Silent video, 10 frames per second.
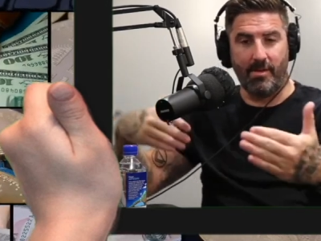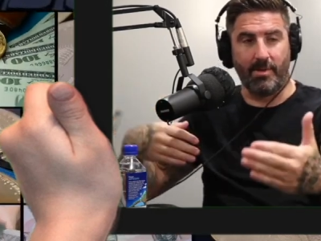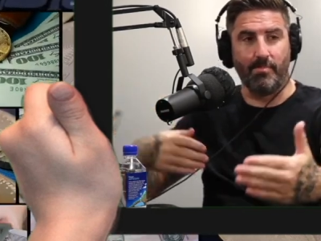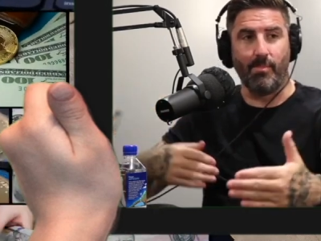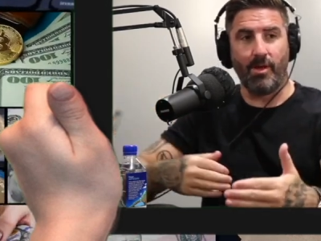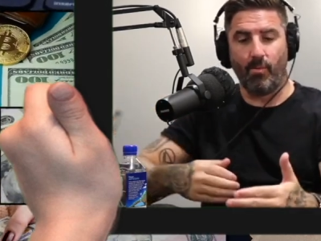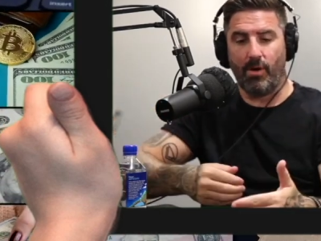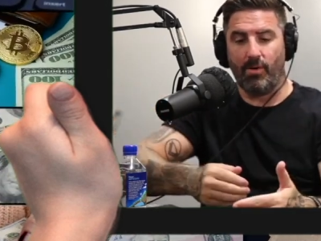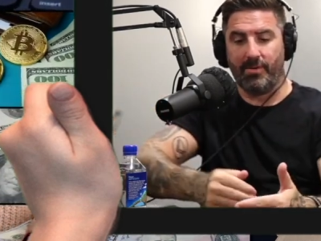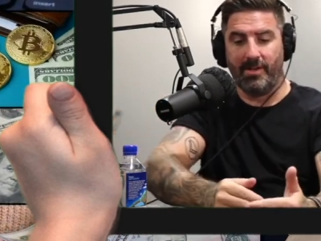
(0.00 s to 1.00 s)
But in my
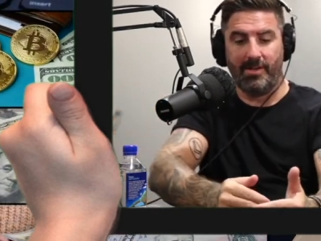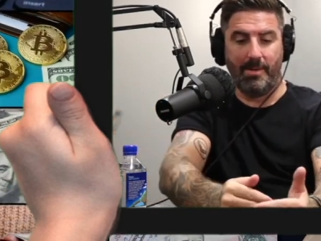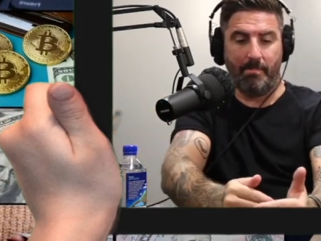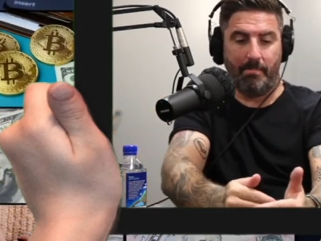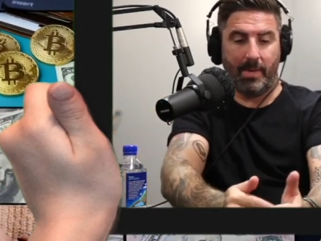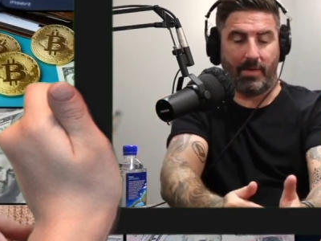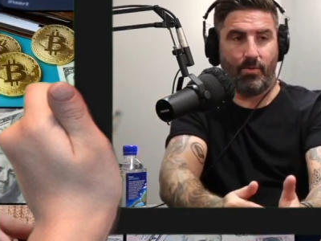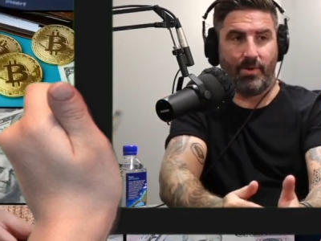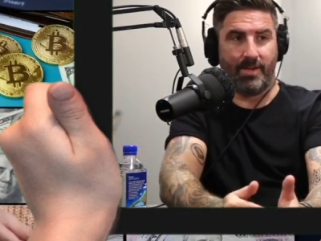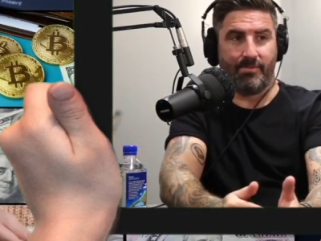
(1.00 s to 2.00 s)
world,
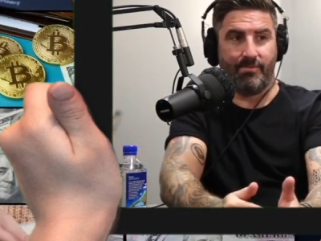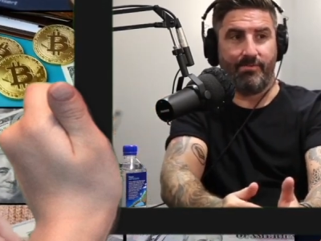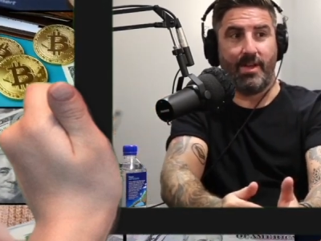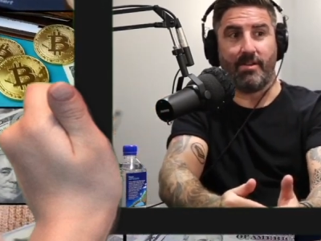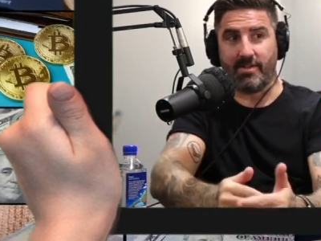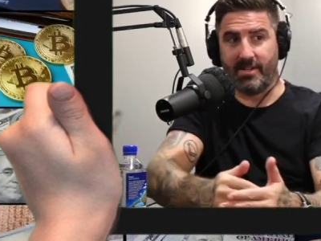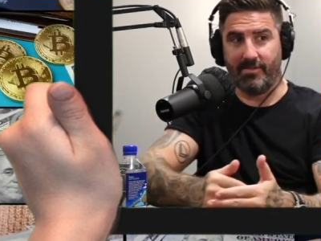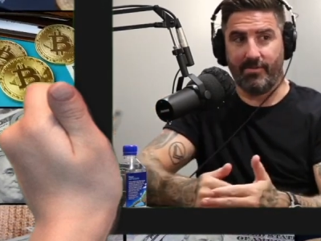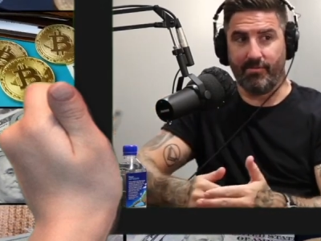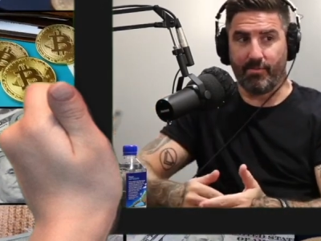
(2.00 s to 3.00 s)
Bitcoin is very
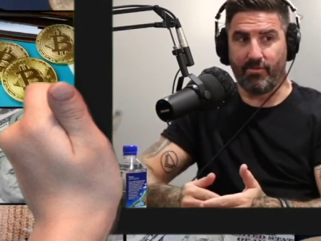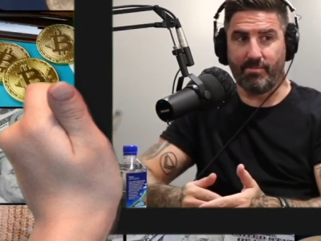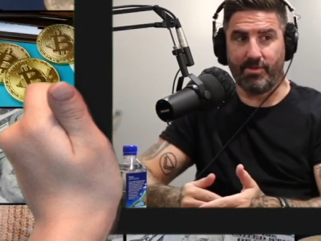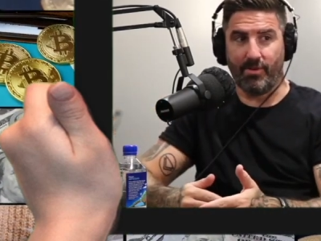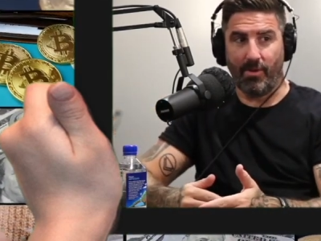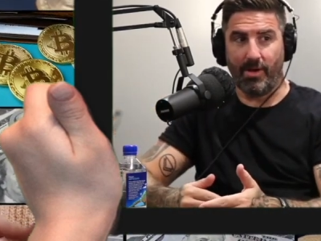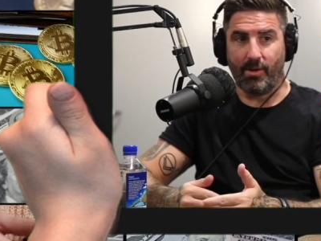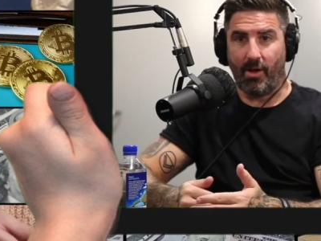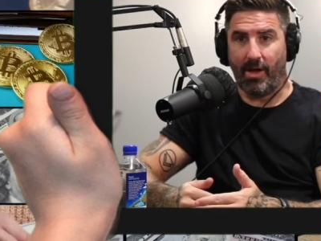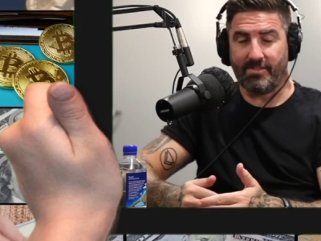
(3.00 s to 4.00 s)
different from crypto.
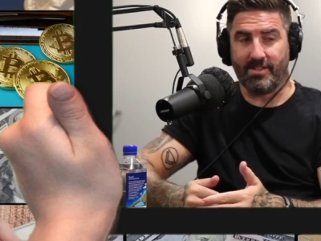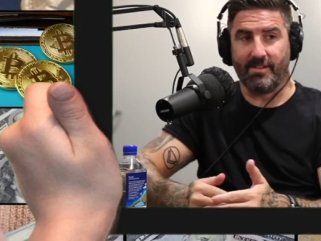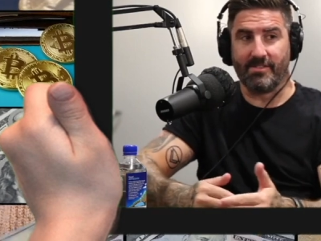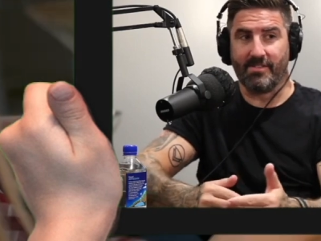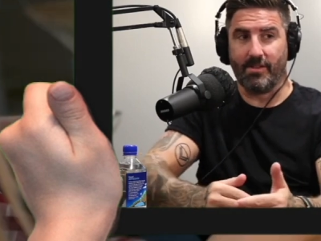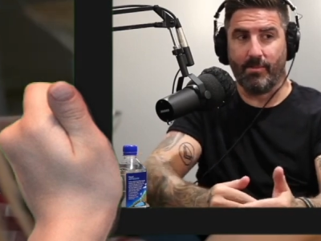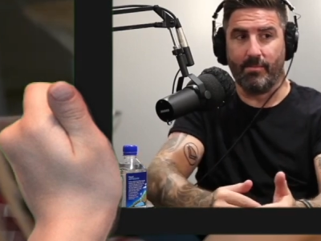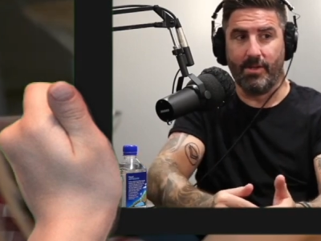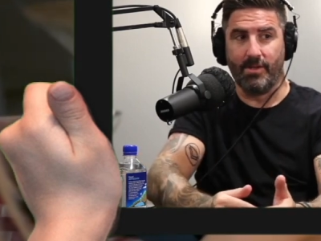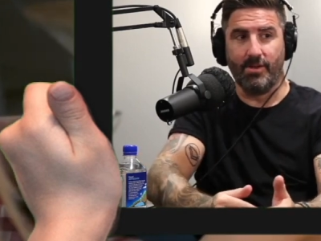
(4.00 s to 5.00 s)
I actually consider them
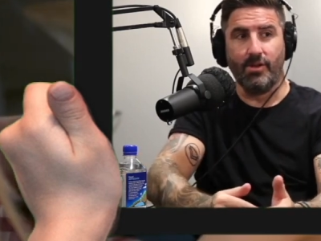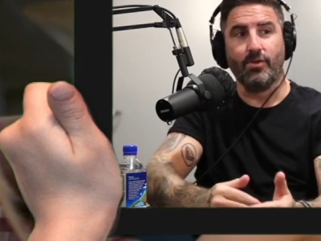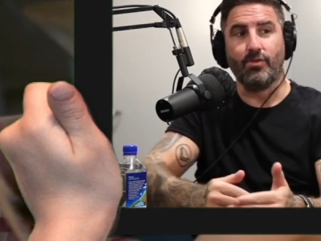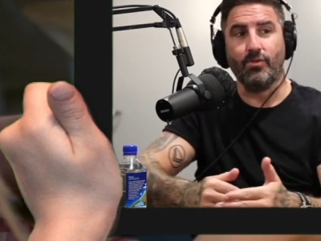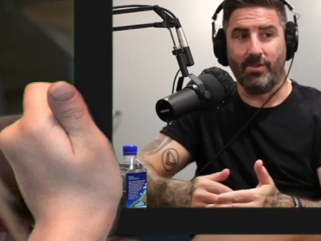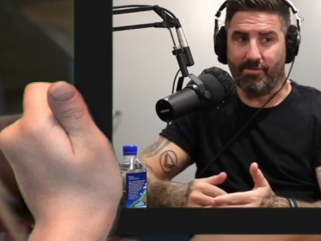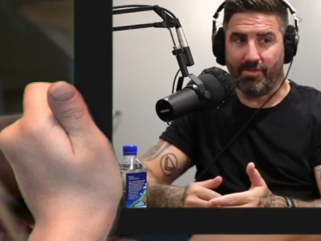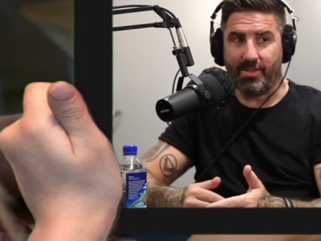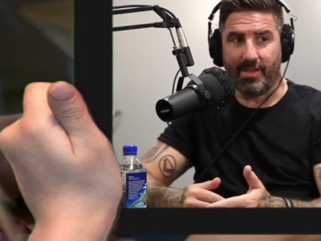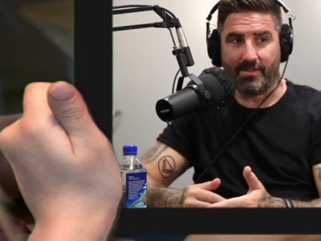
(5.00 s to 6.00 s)
two different
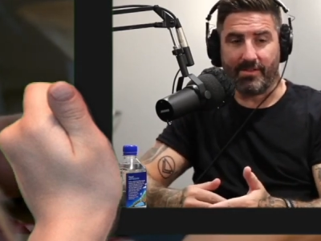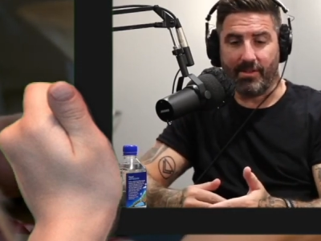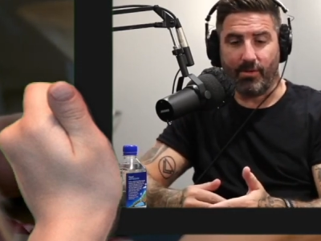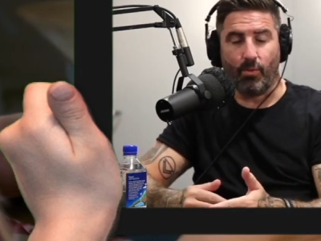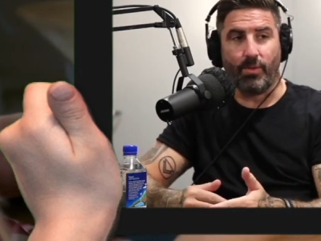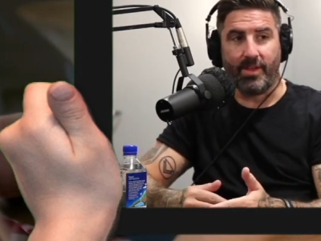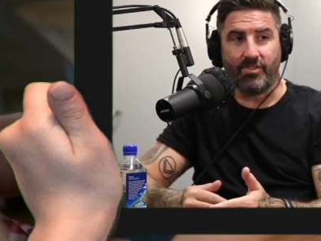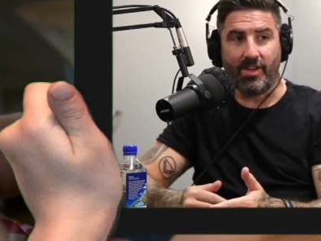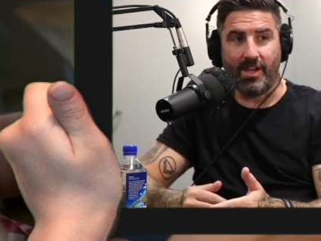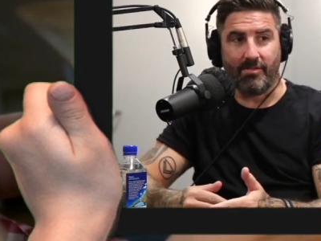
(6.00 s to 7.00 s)
things. All they
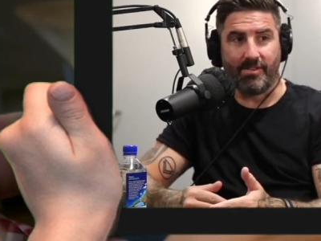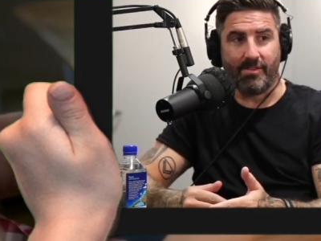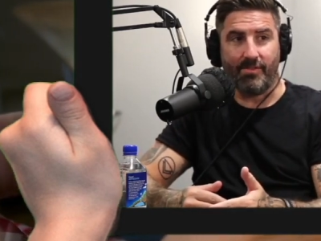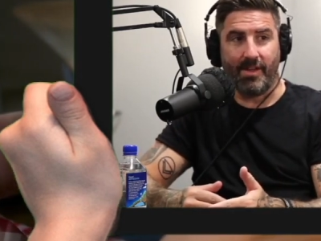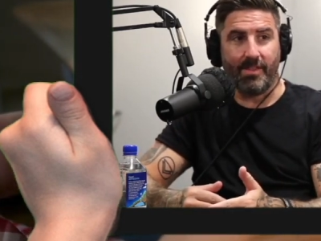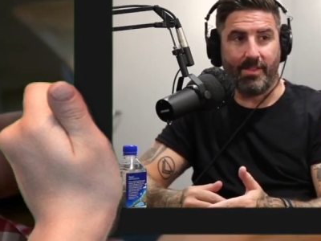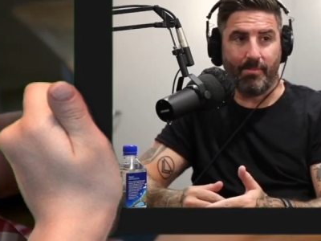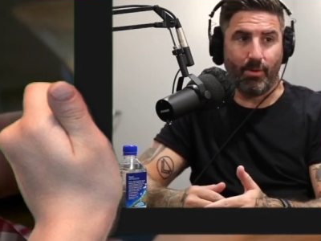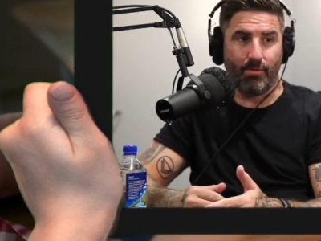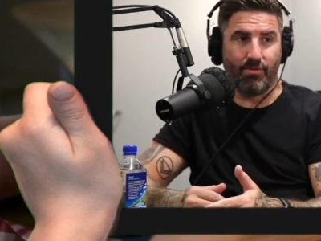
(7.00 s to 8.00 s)
share is the fact that they
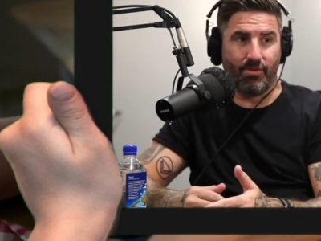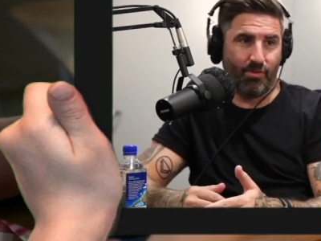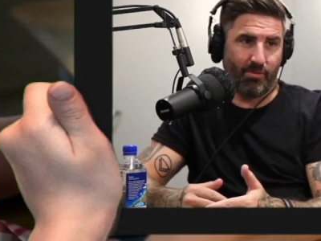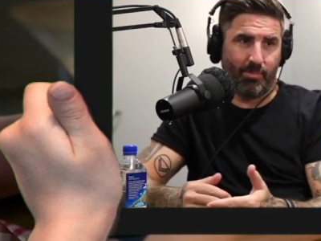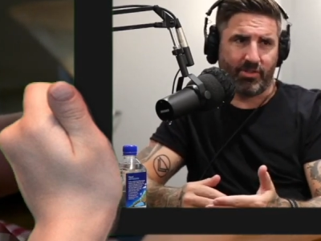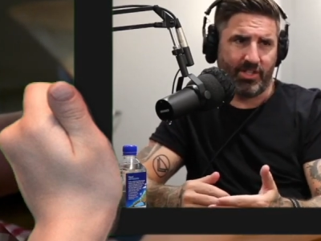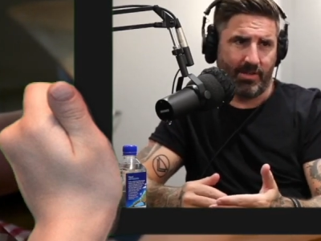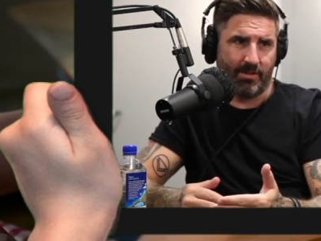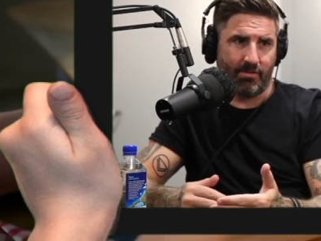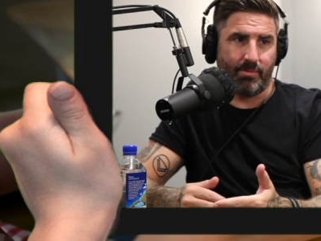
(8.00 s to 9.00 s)
both use a
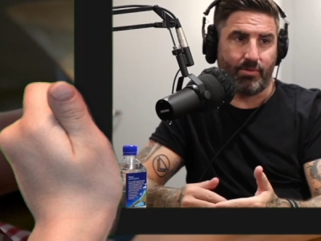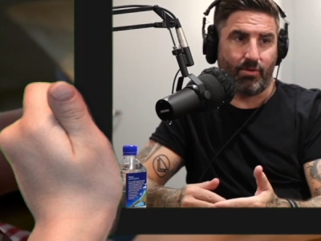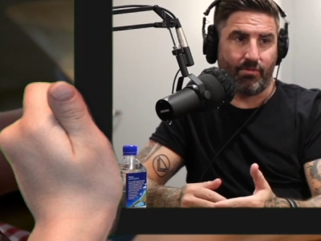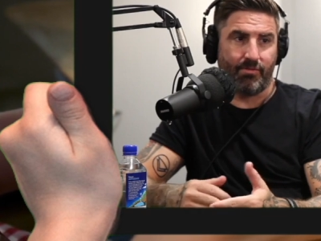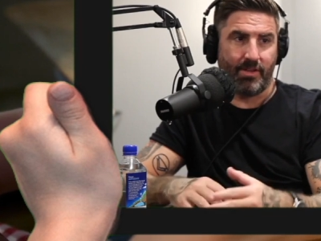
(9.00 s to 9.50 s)
blockchain and cryptography.